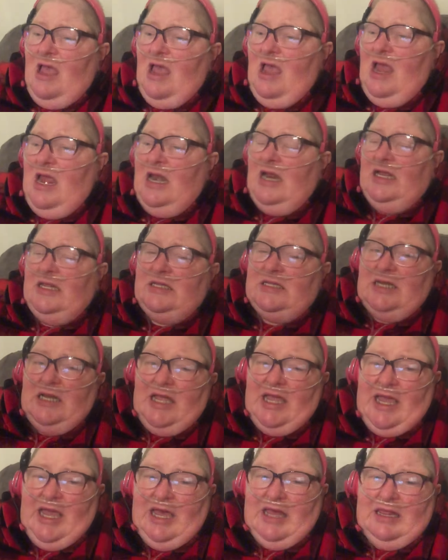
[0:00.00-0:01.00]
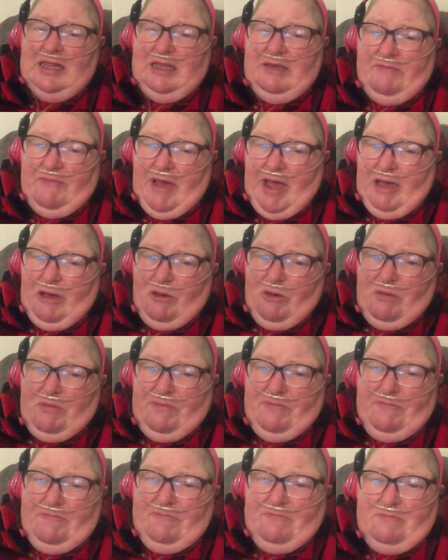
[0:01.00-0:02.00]
And I said, "I can't leave Michael.
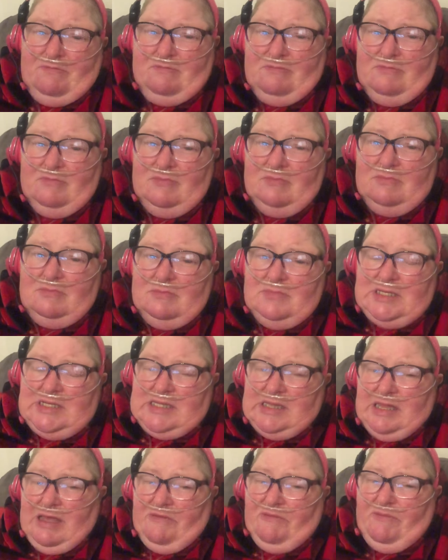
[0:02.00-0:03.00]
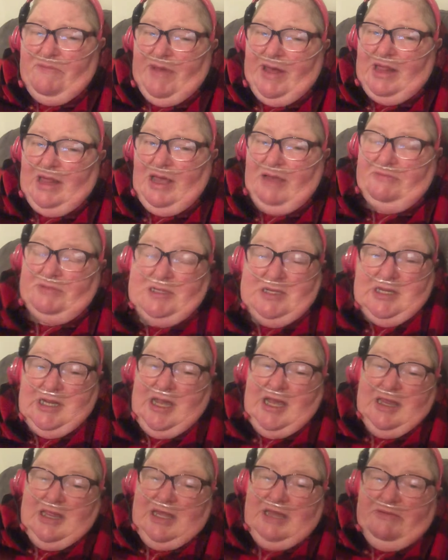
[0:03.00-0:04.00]
He's the love of my life." I said, "I
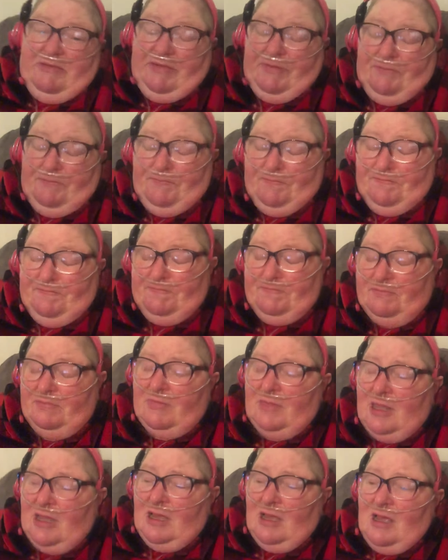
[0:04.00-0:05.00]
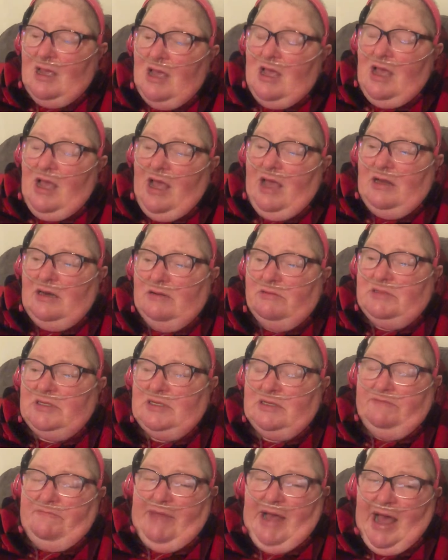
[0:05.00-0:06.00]
can't leave him." And it
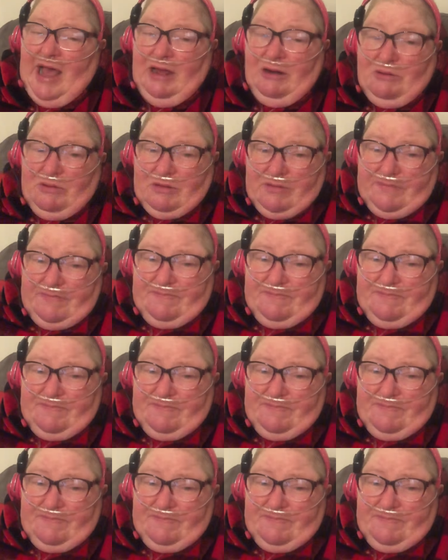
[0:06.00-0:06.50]
was a battle.